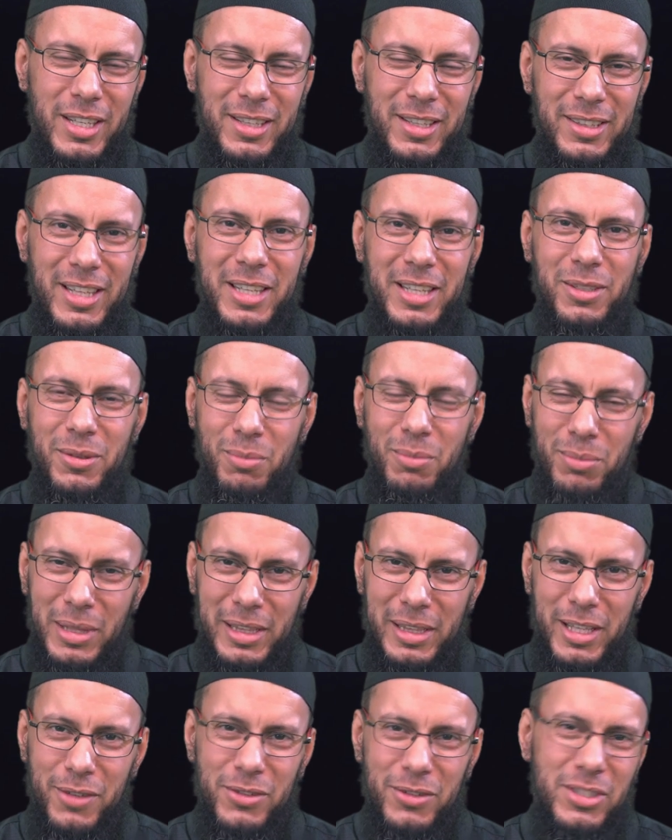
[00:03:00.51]
that
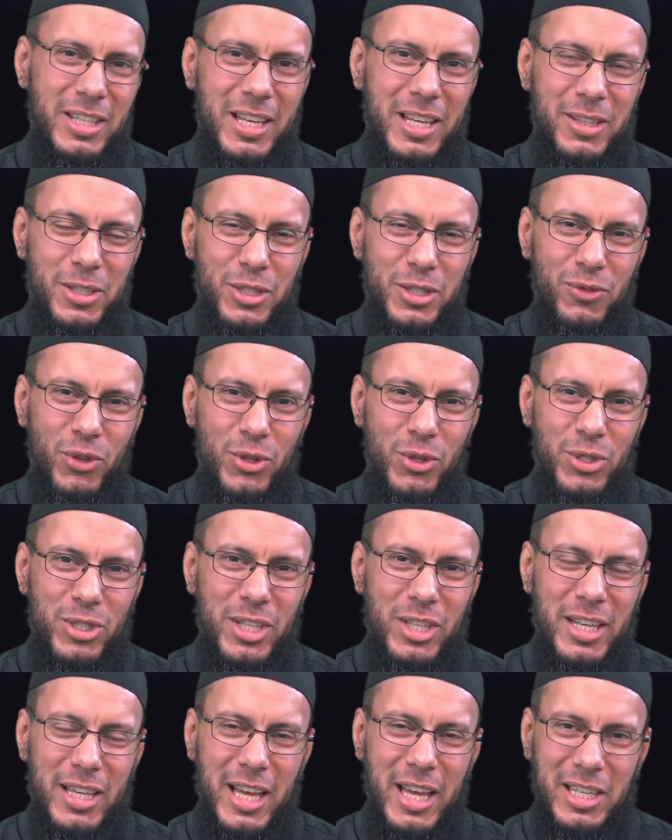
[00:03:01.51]
believes in this verse
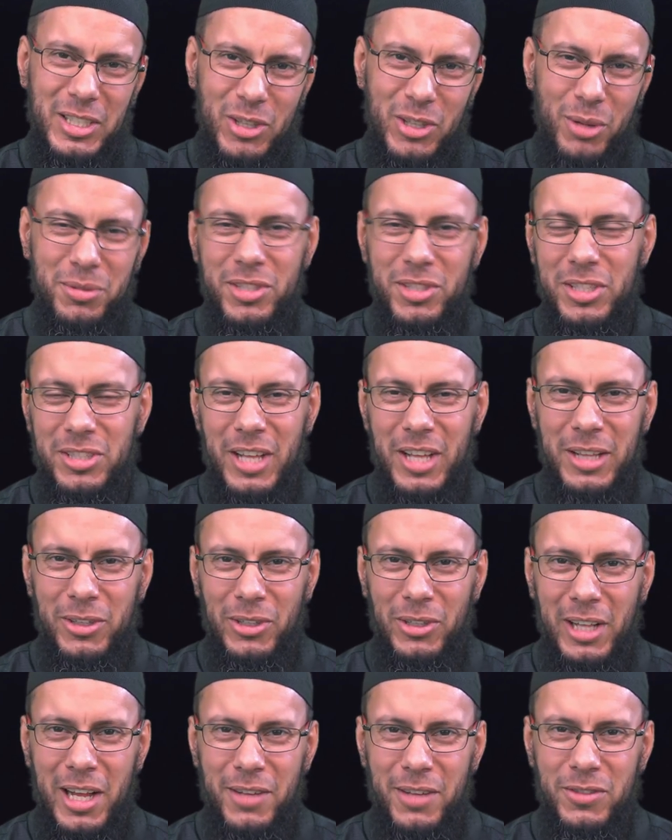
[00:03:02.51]
and adopts it in their
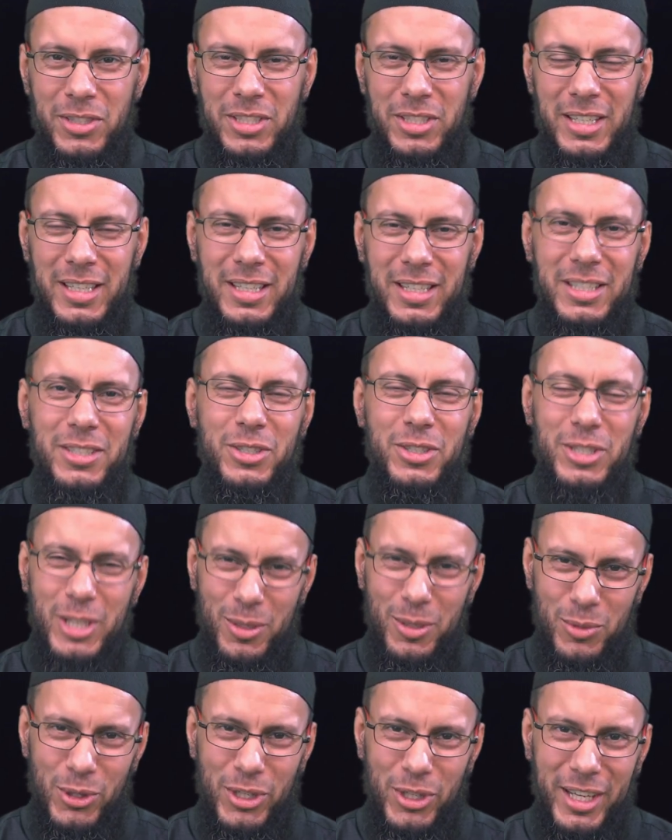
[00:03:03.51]
lives.
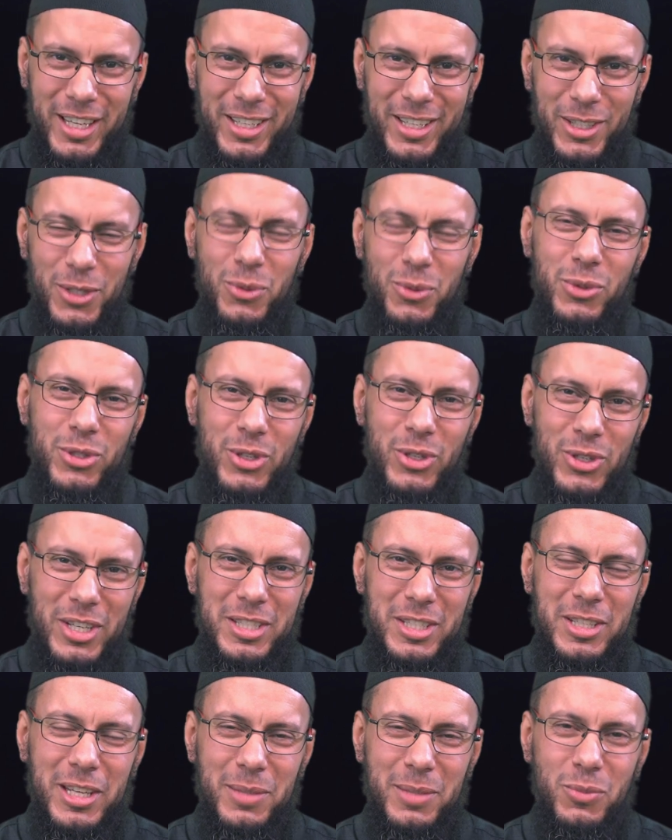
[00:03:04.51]
Jazakumullah khair. We'll see you
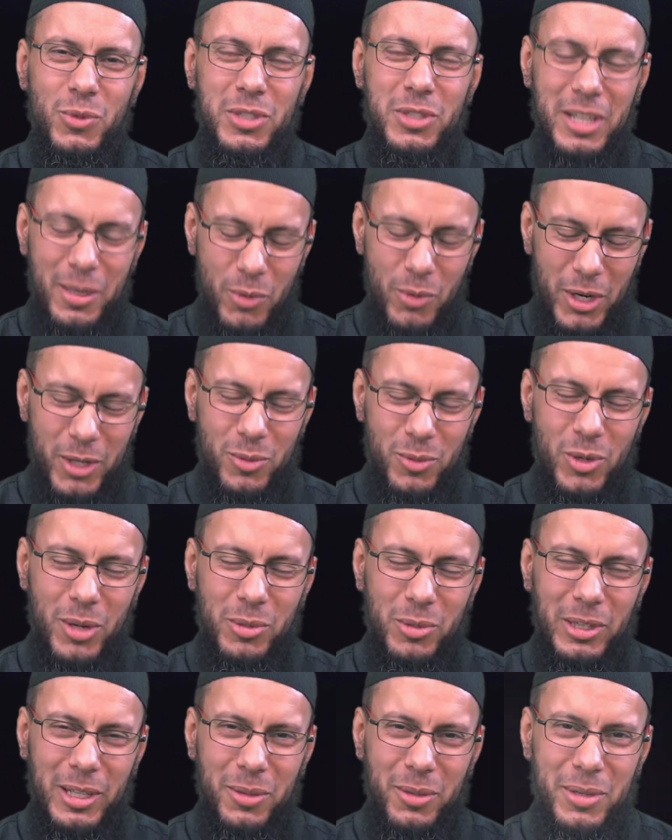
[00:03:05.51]
next time. Wassalamu alaikum wa rahmatullahi wa